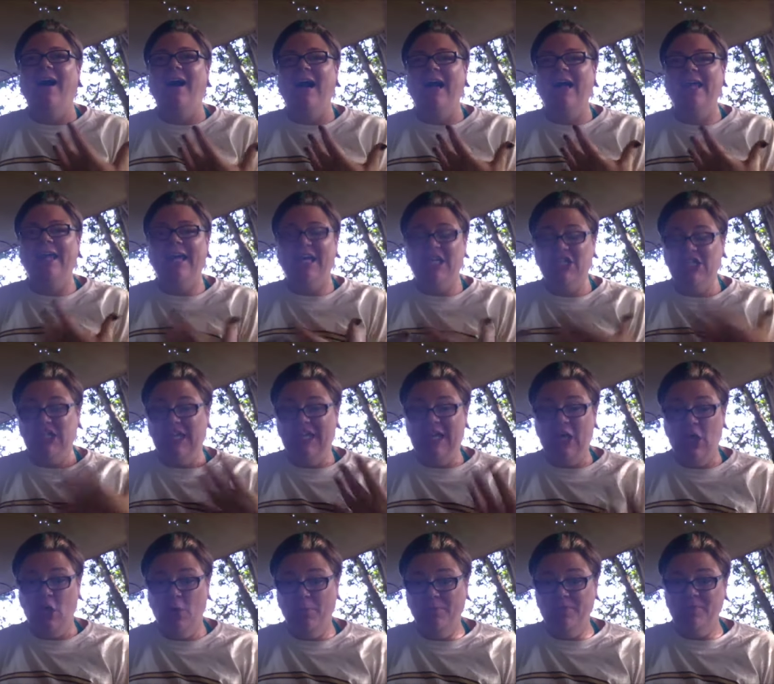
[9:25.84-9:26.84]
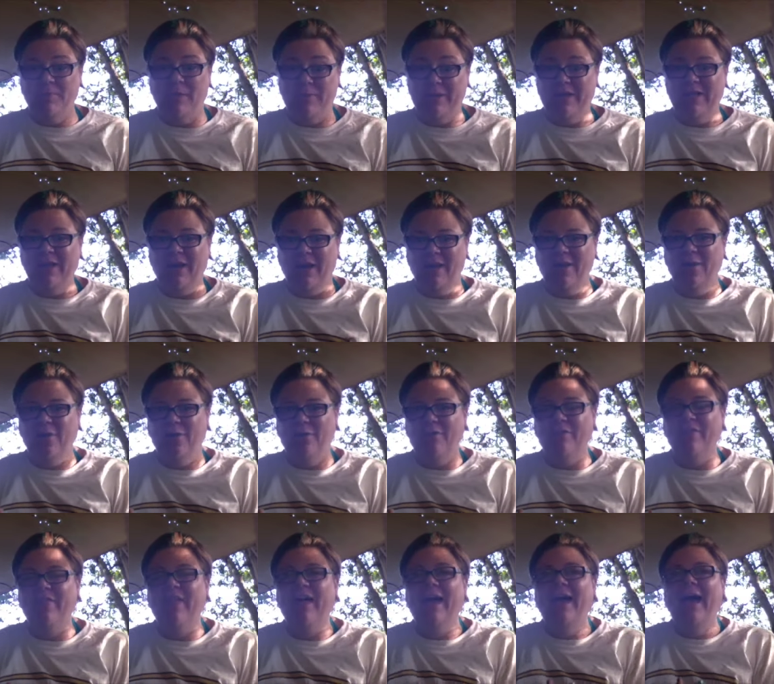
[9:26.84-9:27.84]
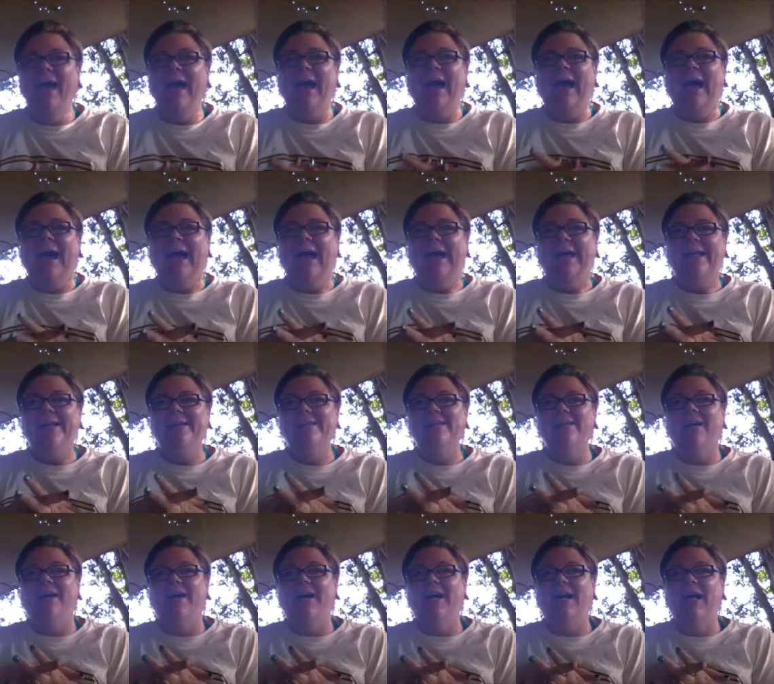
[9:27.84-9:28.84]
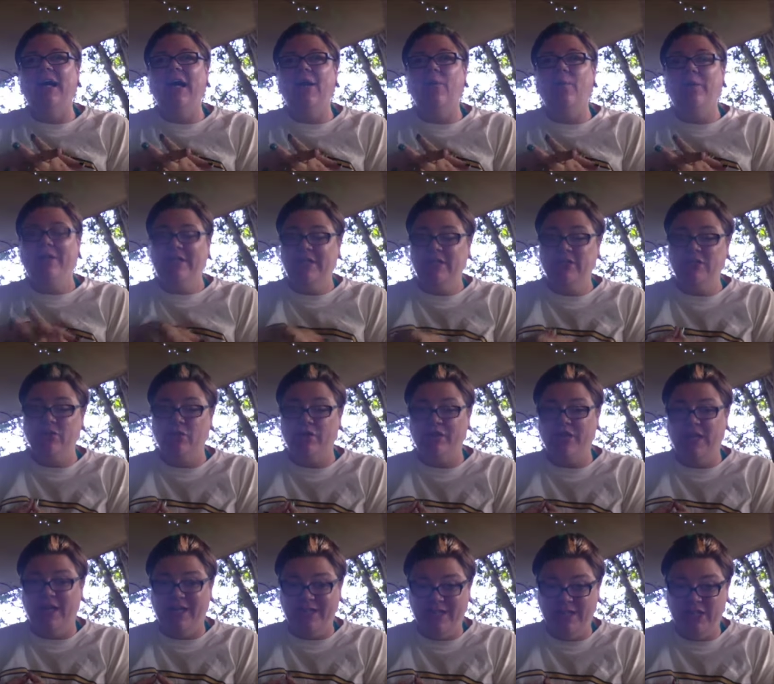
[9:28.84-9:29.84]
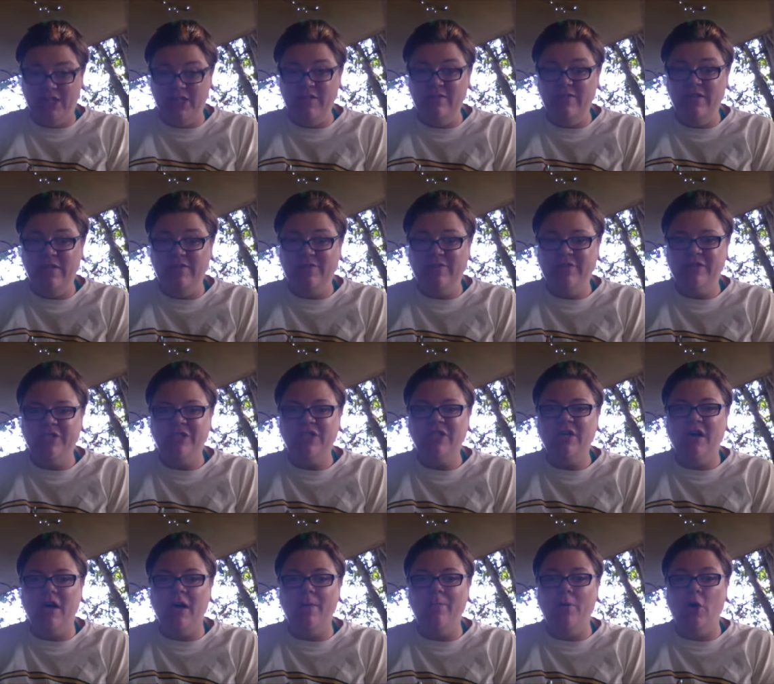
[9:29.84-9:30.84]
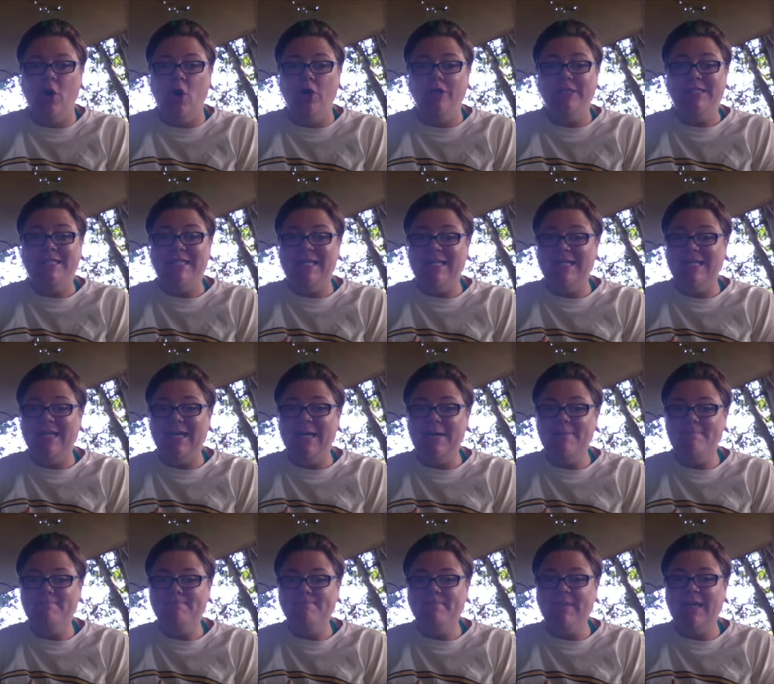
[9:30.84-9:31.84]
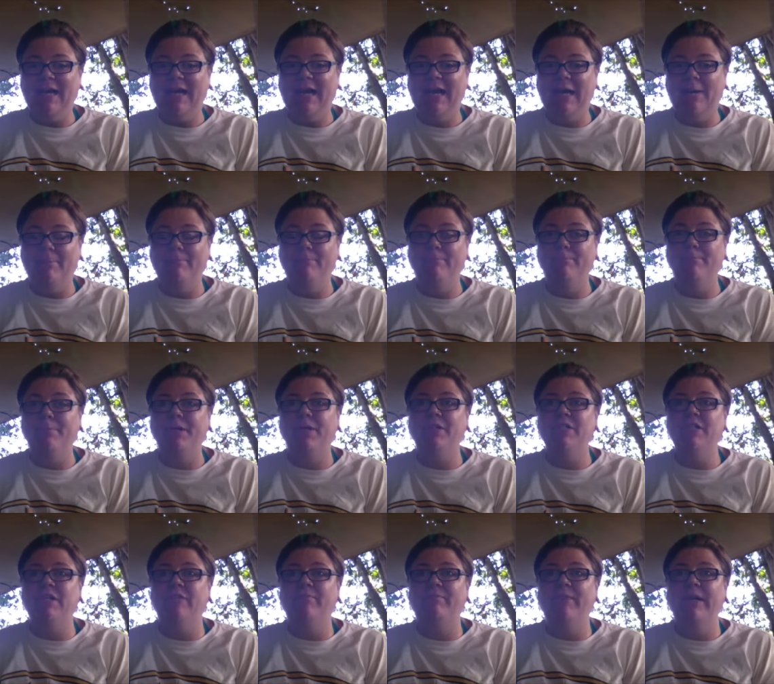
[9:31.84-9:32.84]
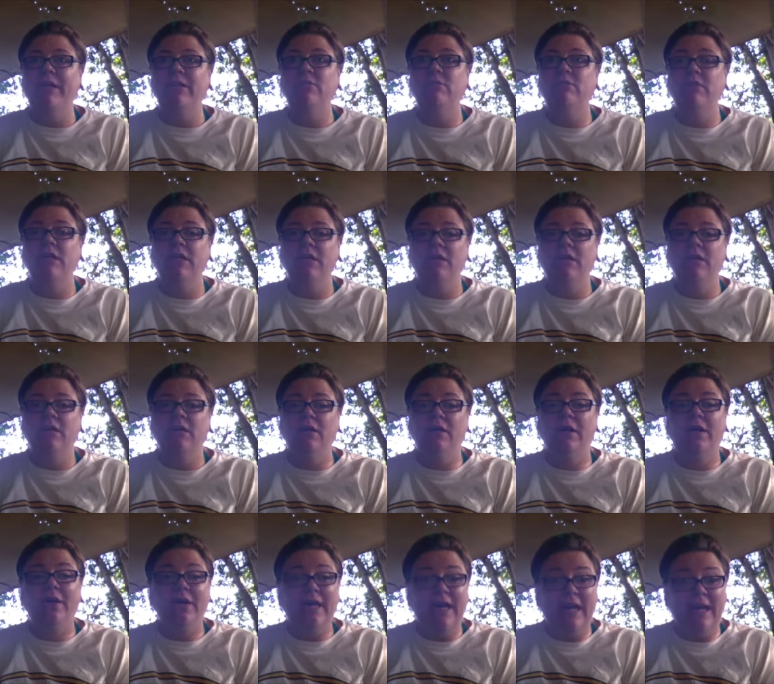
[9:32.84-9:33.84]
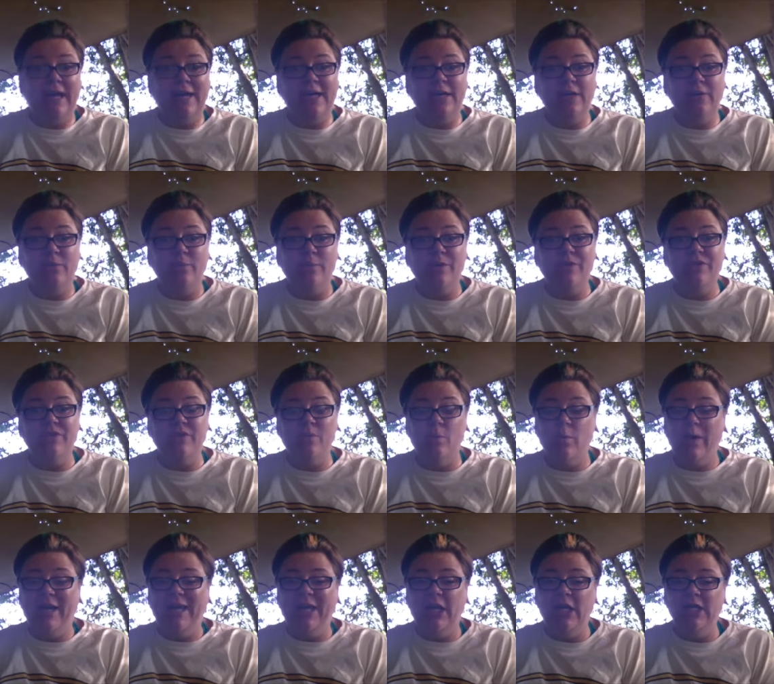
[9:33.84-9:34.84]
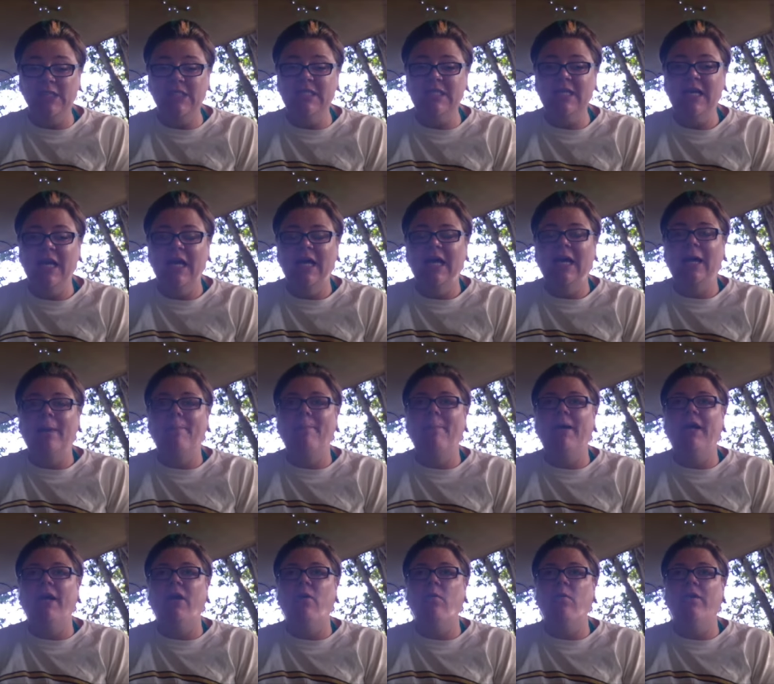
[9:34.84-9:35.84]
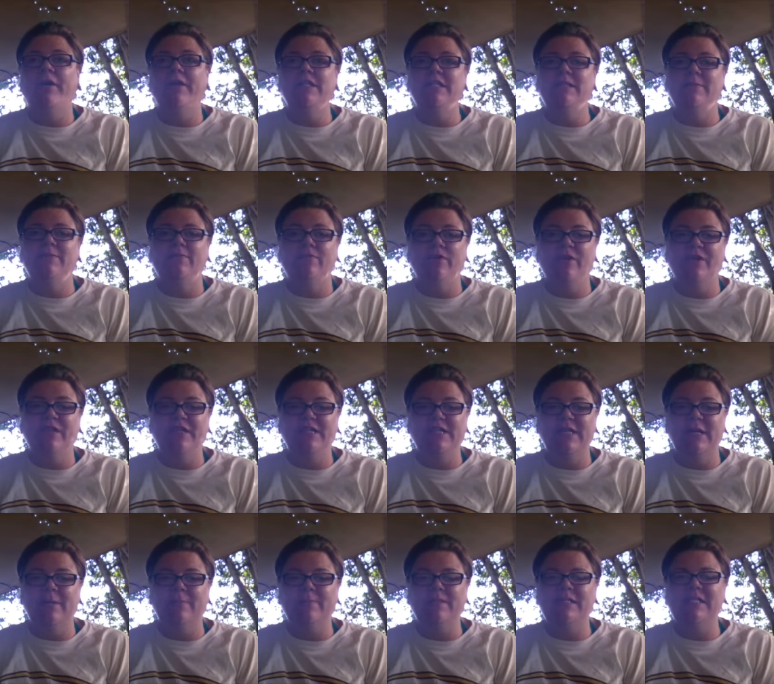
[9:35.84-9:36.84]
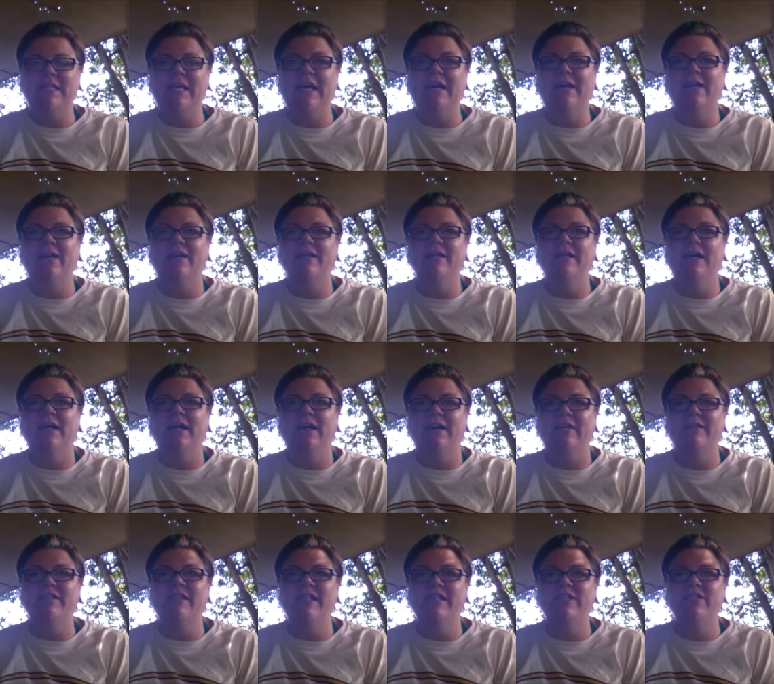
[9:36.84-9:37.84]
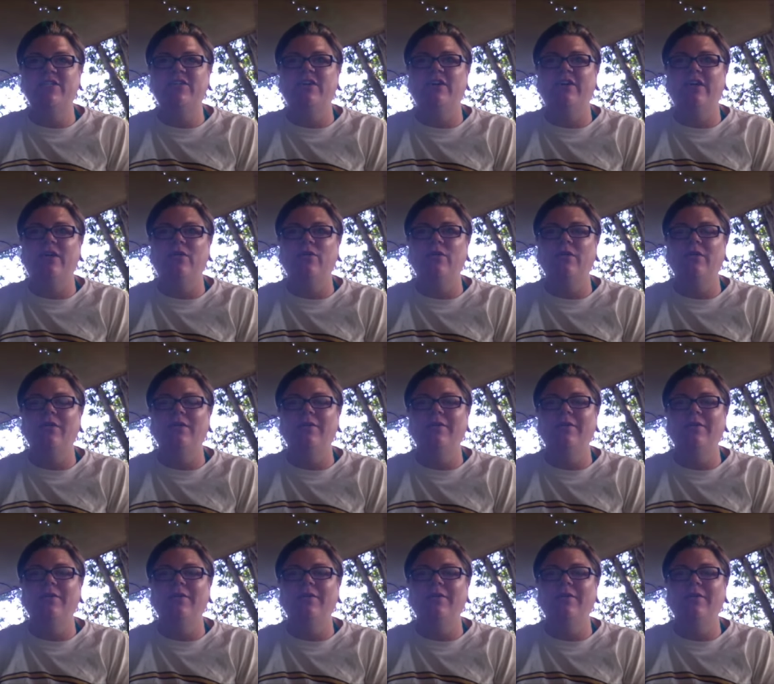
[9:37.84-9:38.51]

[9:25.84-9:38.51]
it actually helps my mental health. And I went and saw a dietitian for the first time on Saturday um, because I've been doing okay with some weight loss, but I wanted some further tips. And I, I said to her, Look,